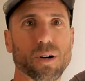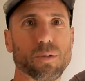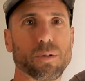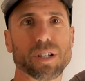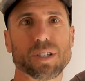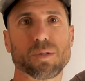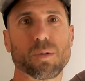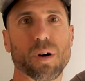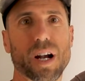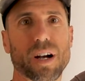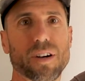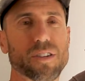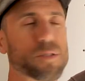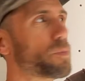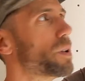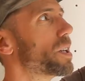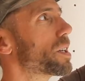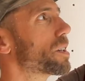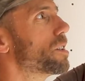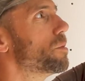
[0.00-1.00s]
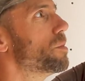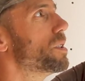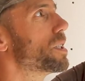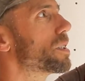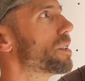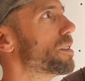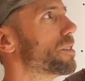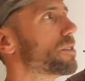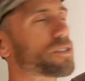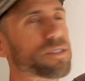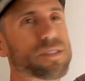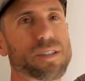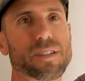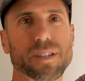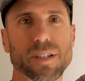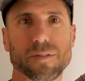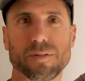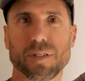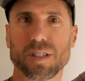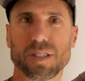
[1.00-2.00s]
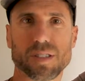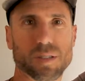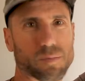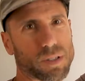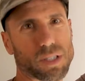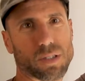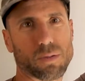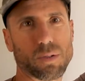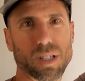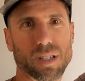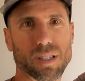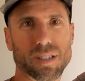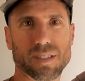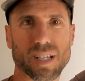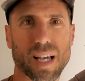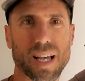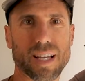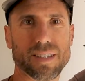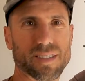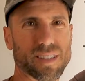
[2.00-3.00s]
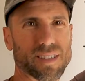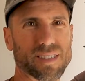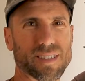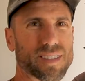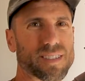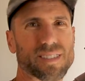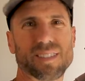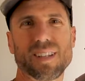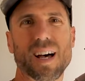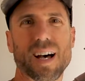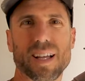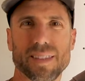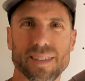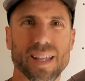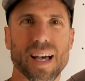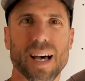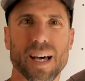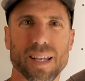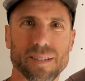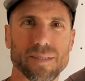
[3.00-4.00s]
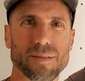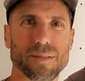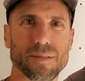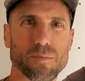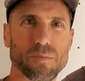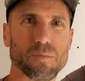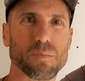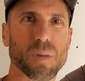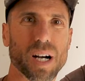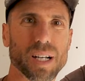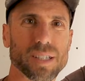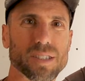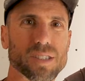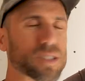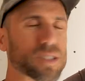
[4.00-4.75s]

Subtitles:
which wire is bigger, because the difference between the sizes is not that much.